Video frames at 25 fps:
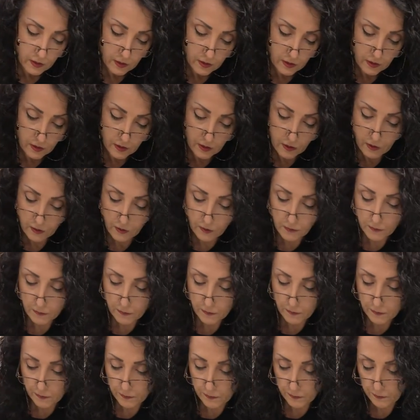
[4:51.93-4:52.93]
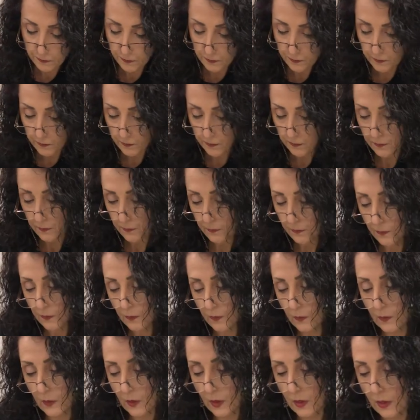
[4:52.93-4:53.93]
Okay.
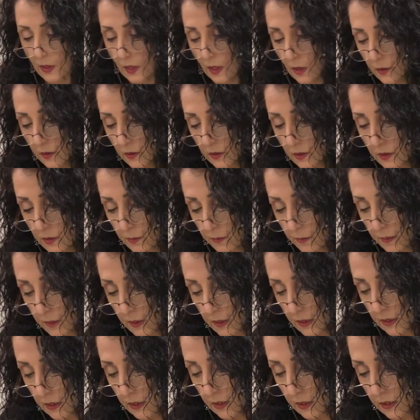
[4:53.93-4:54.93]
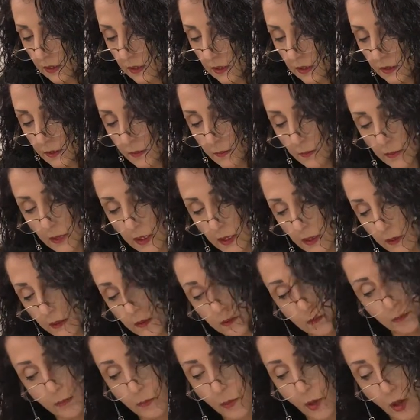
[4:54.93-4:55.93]
Now this pleat, it might
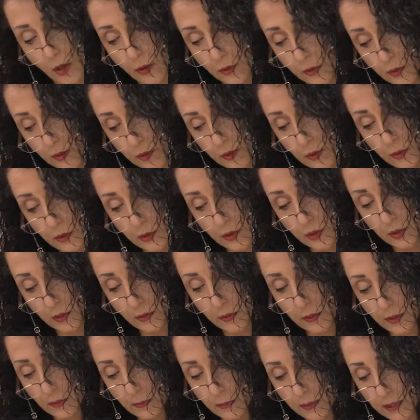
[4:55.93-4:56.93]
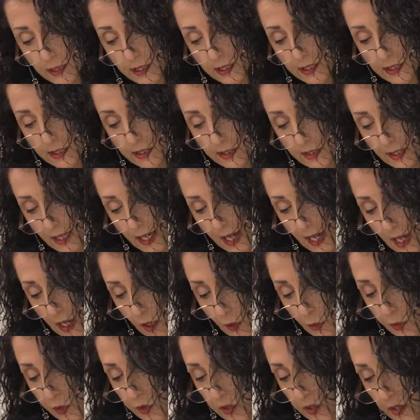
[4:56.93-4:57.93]
bother you or something, but it's
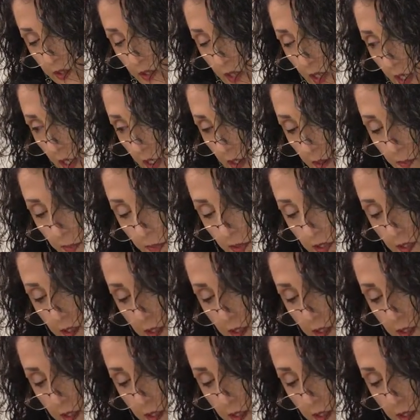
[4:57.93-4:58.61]
outside my